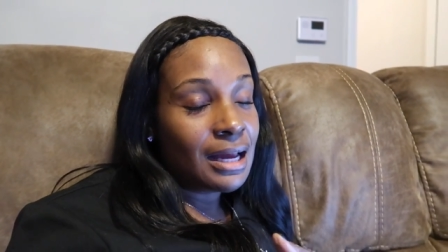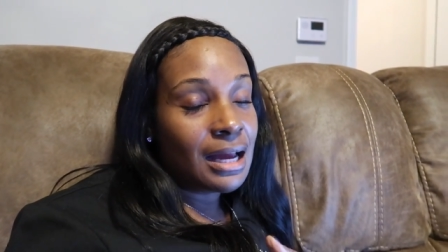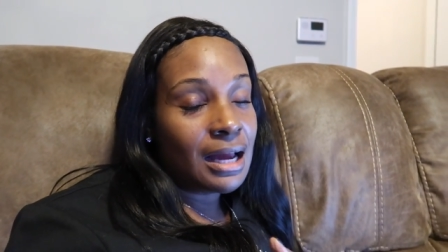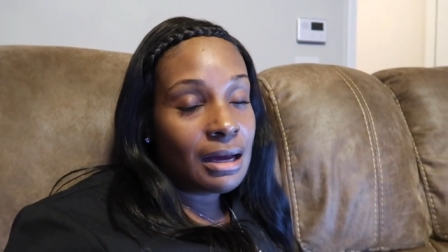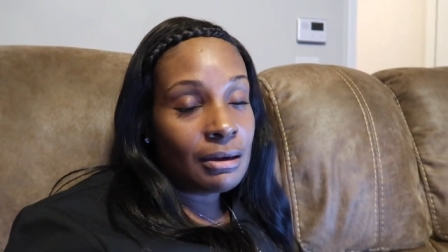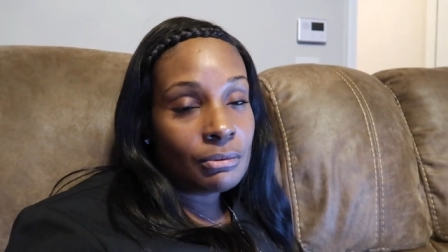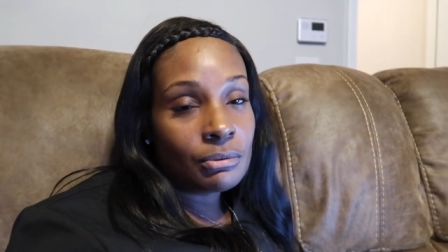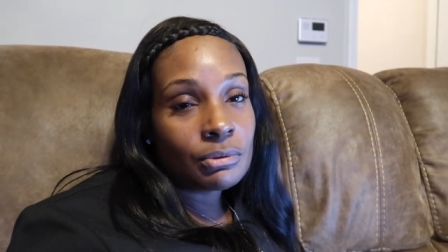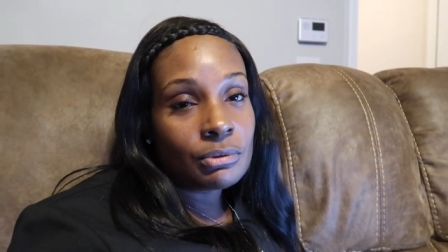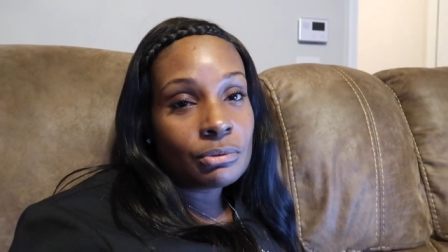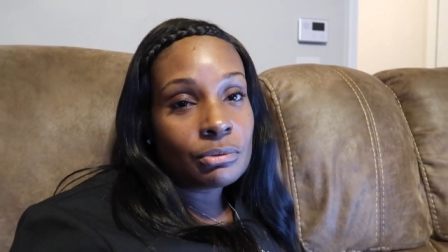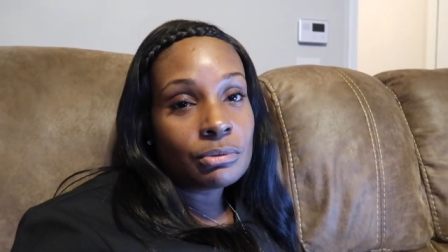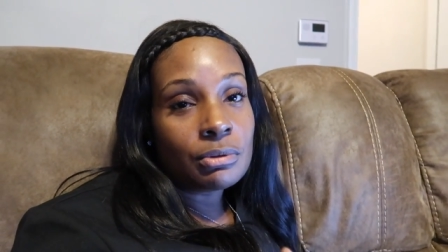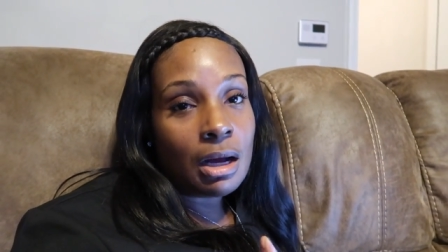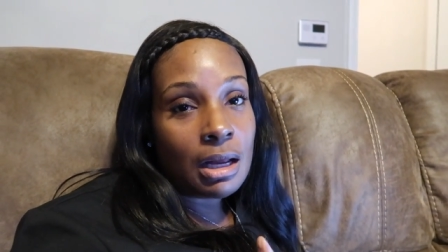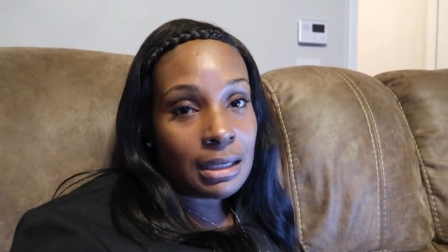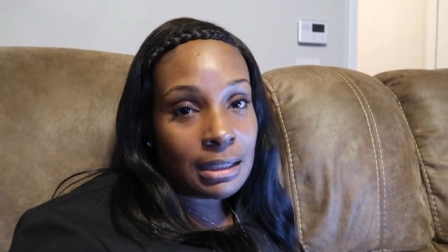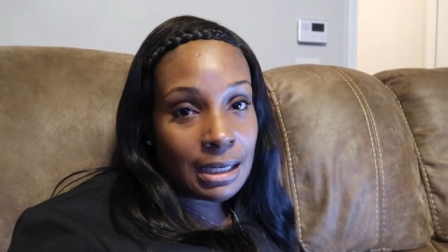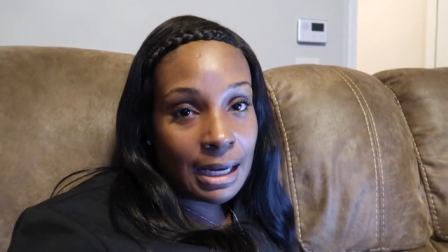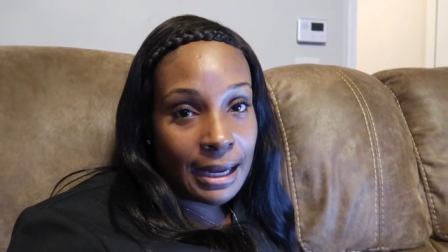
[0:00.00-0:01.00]
i will
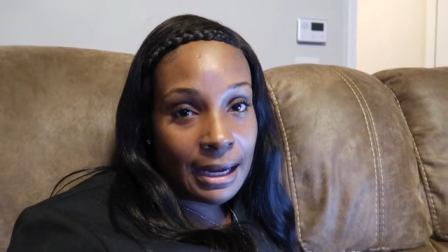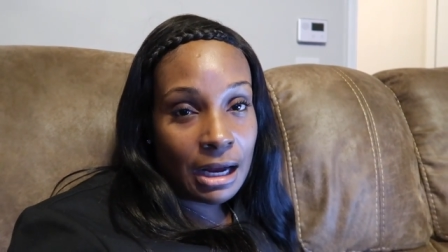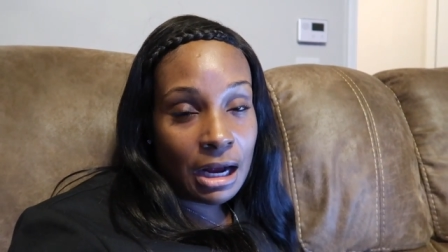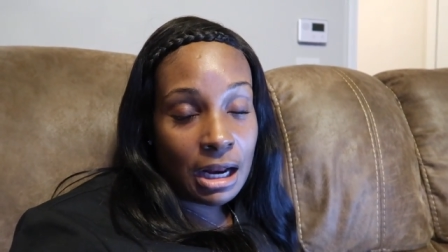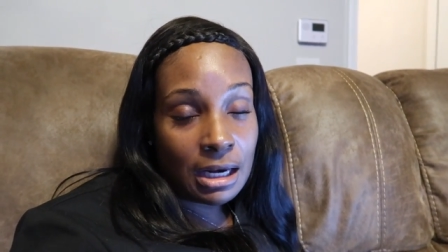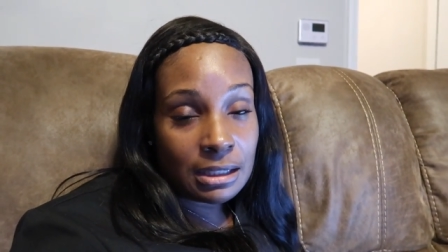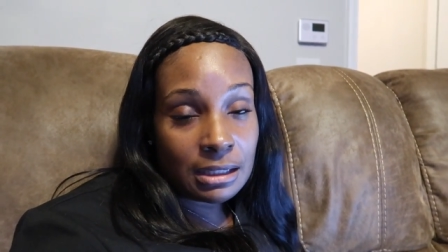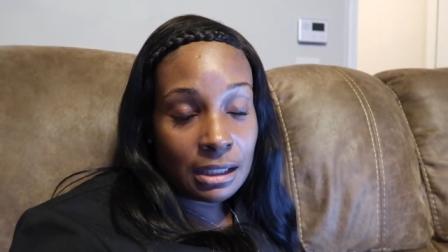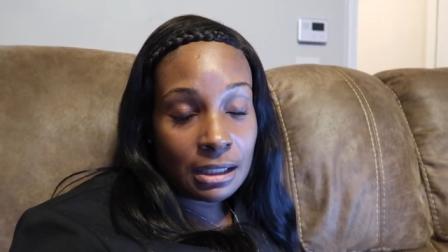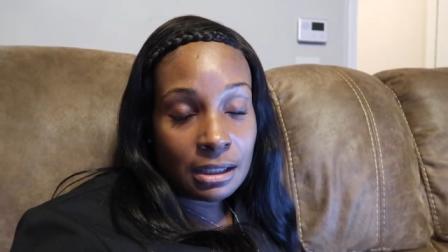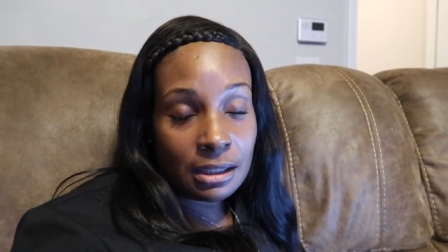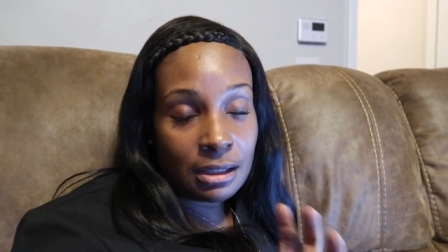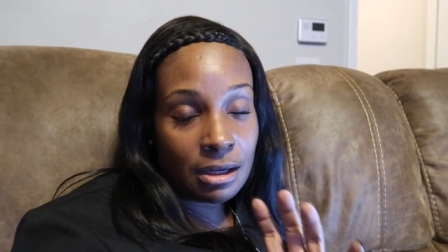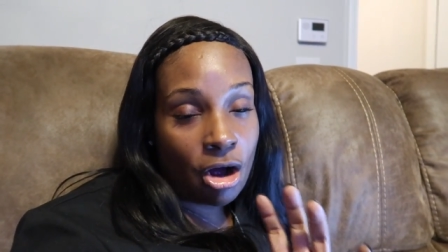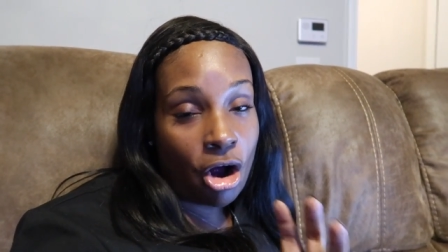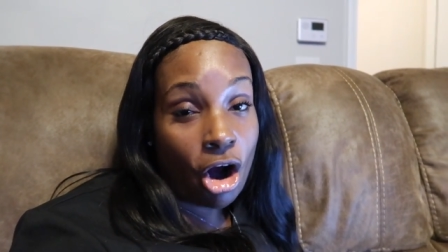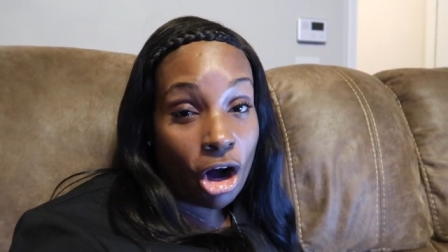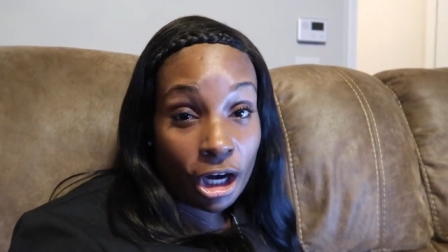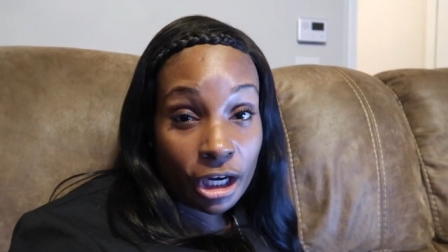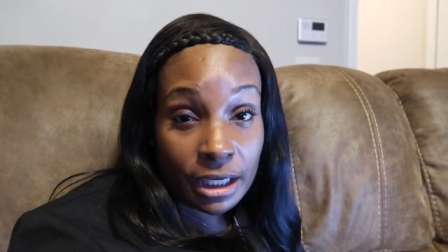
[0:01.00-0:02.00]
uh,
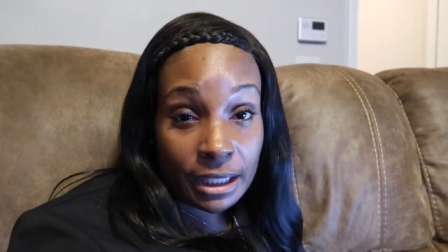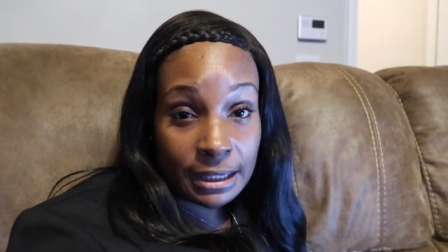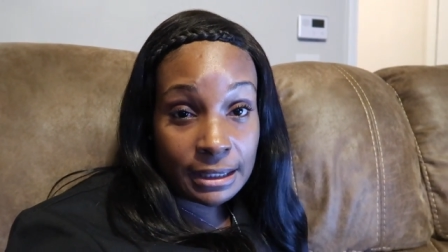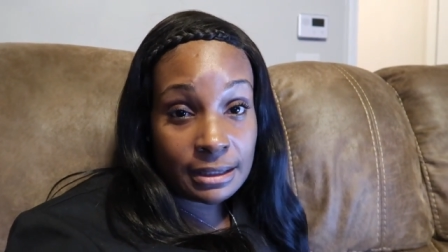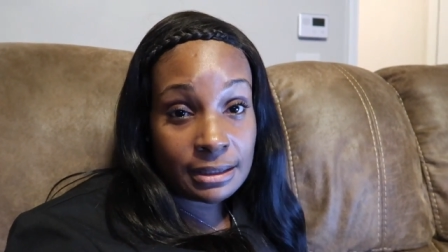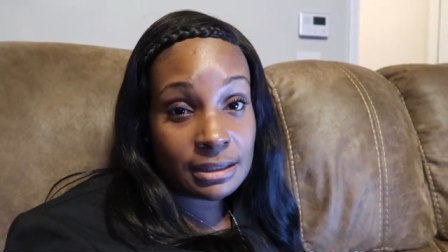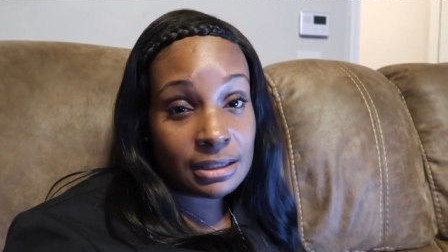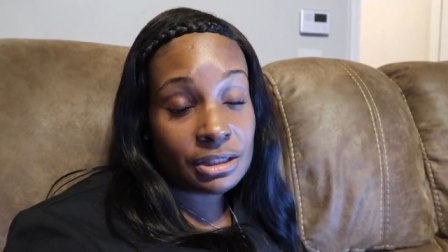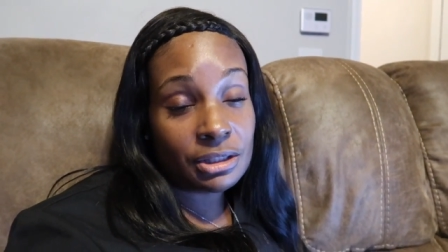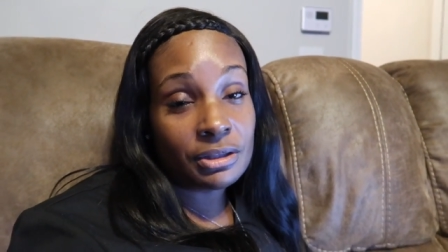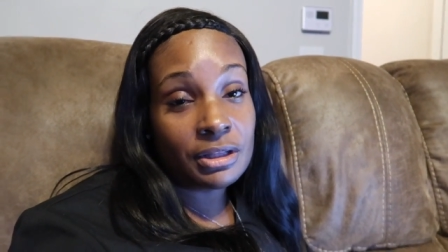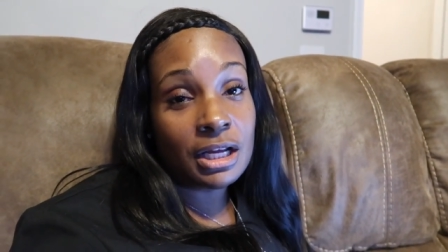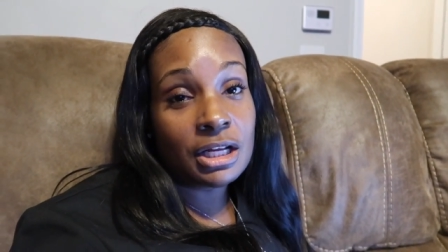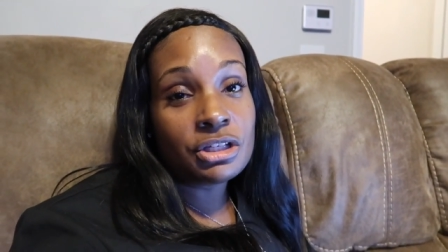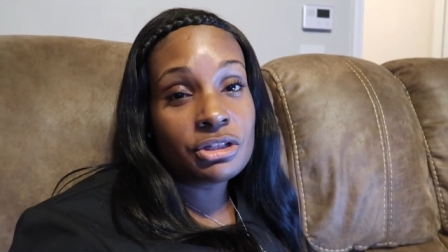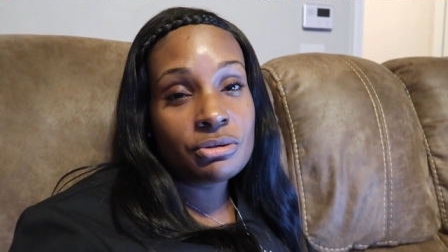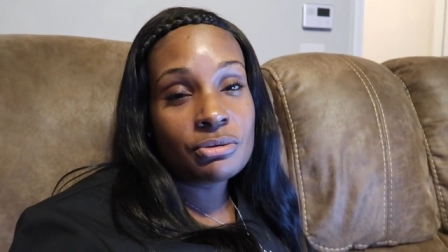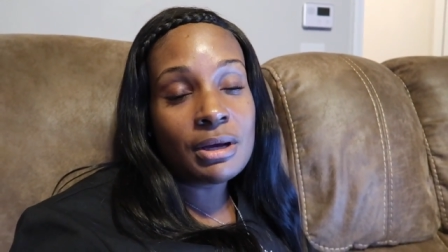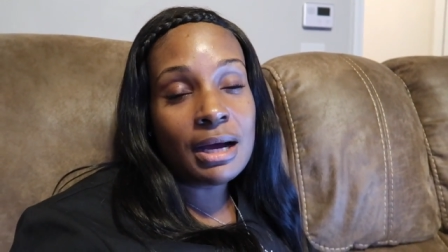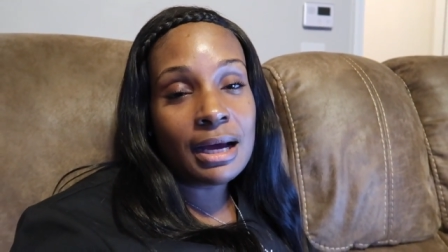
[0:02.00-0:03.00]
heart it so
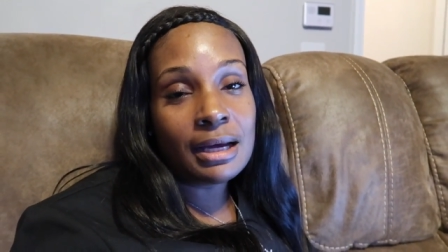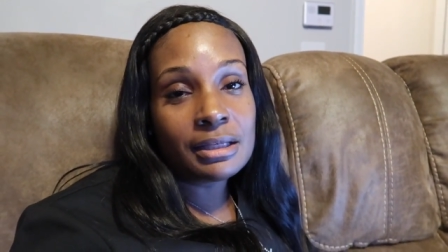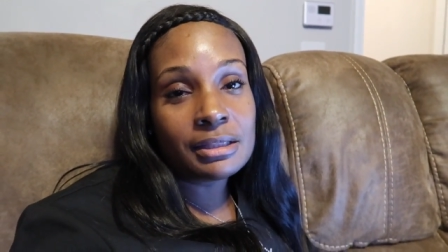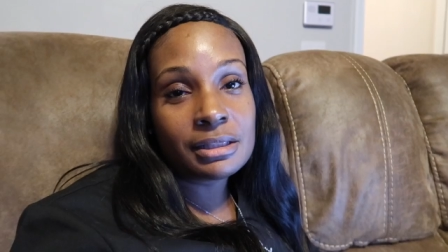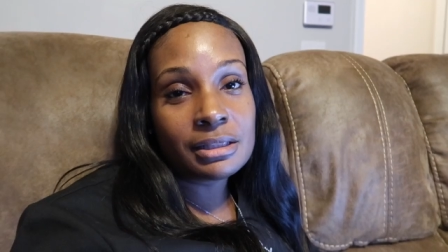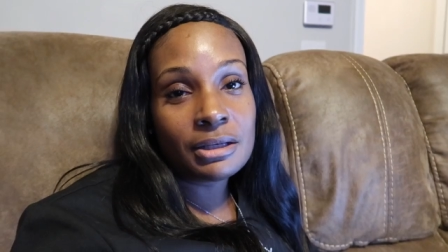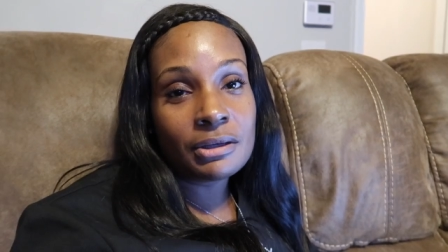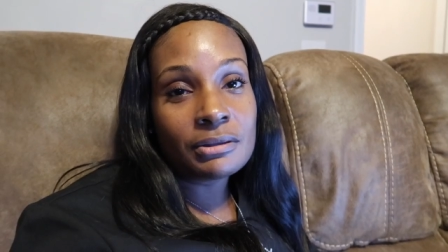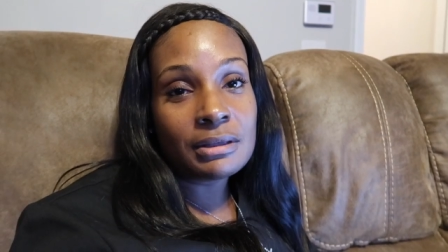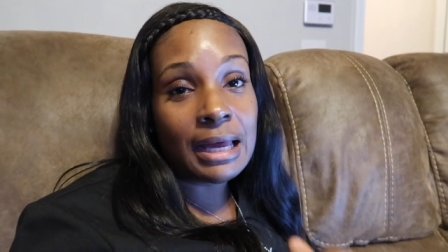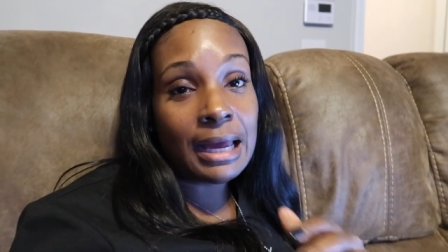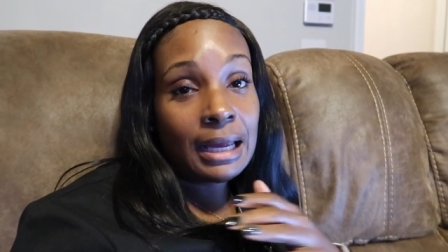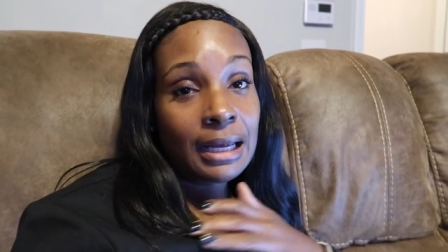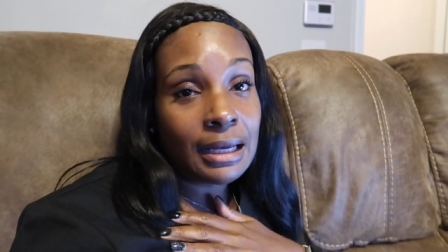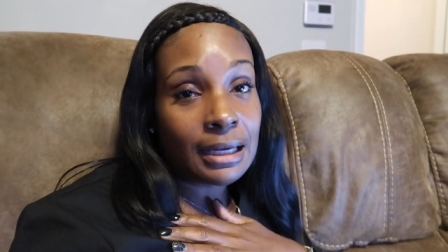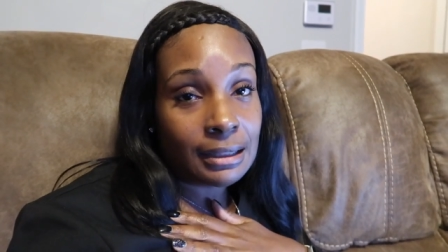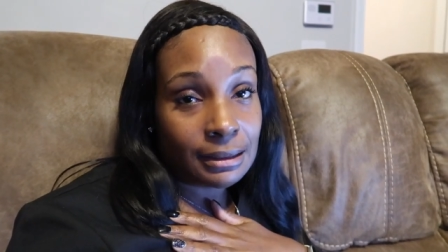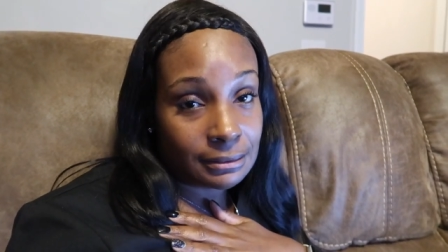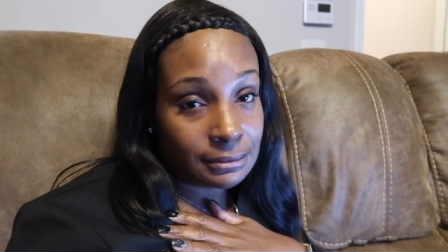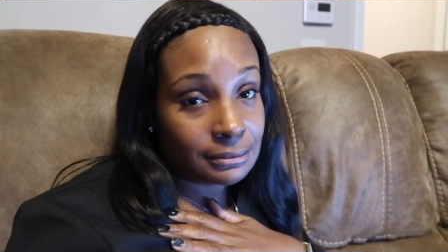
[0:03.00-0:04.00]
that you guys know
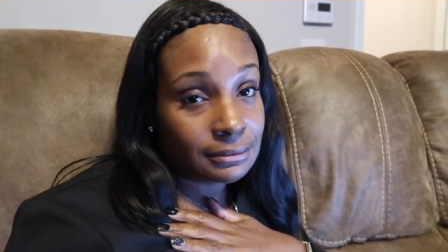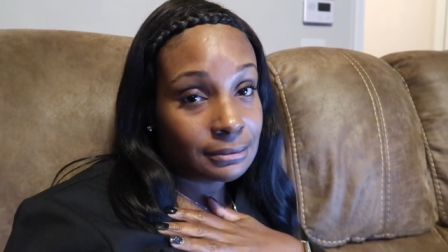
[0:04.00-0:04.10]
like